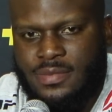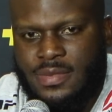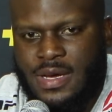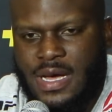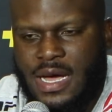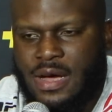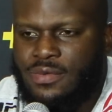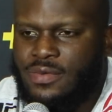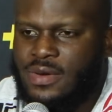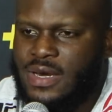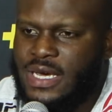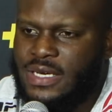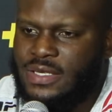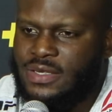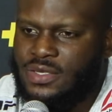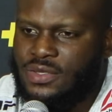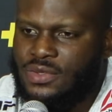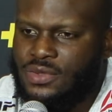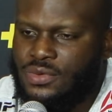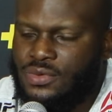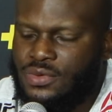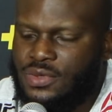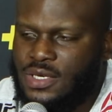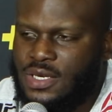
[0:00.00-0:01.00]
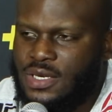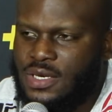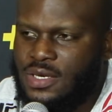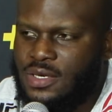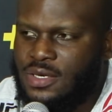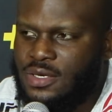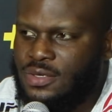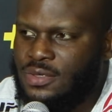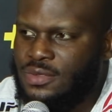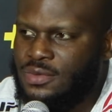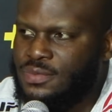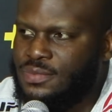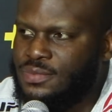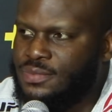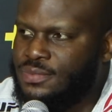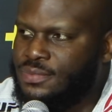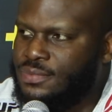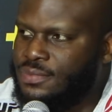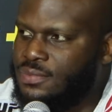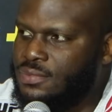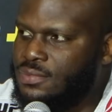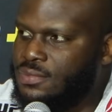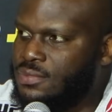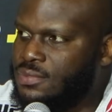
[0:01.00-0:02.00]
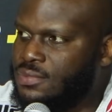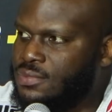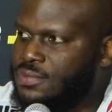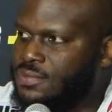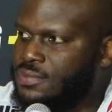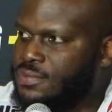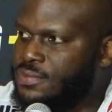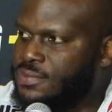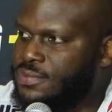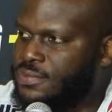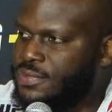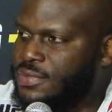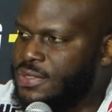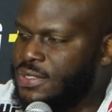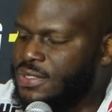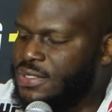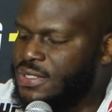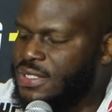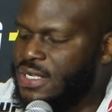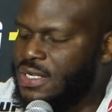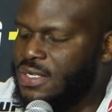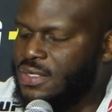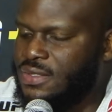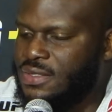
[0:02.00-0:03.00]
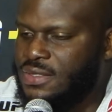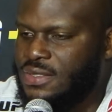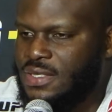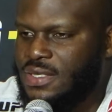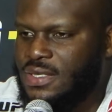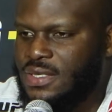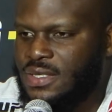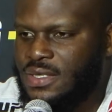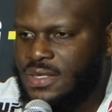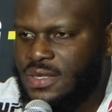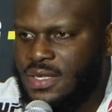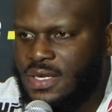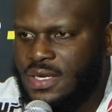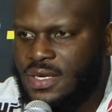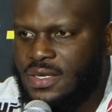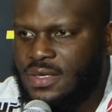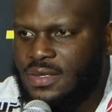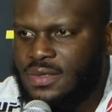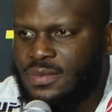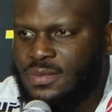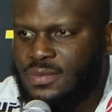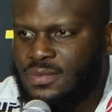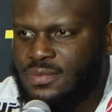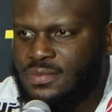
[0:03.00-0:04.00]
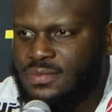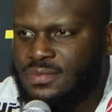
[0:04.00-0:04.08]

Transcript: I would like to do the um the Chael Sonnen thing.